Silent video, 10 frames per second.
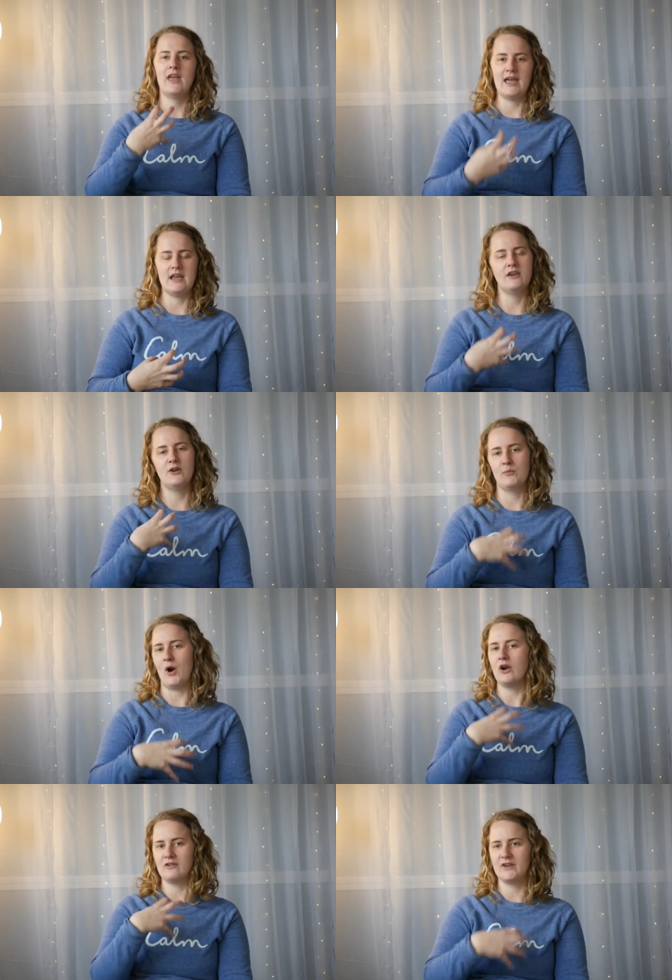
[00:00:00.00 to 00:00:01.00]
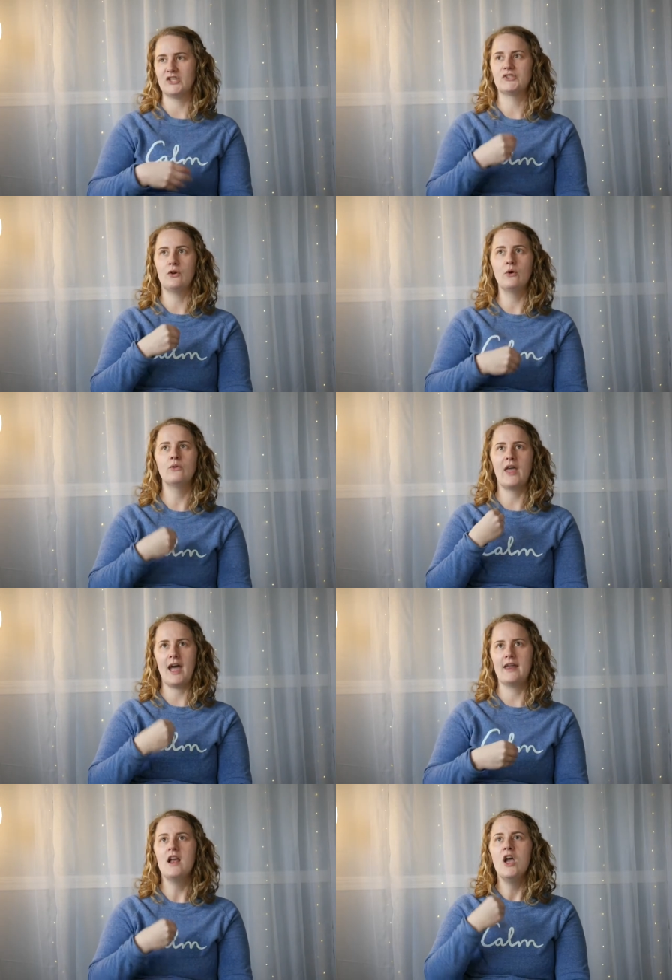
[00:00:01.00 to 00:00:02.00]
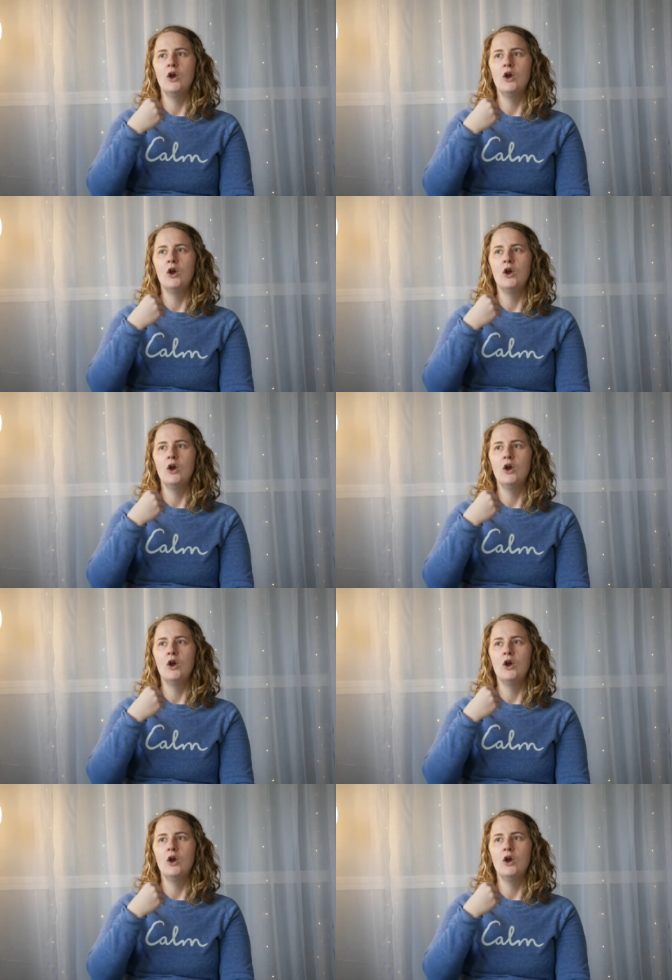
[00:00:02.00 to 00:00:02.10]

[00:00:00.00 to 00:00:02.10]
that inner part of us so that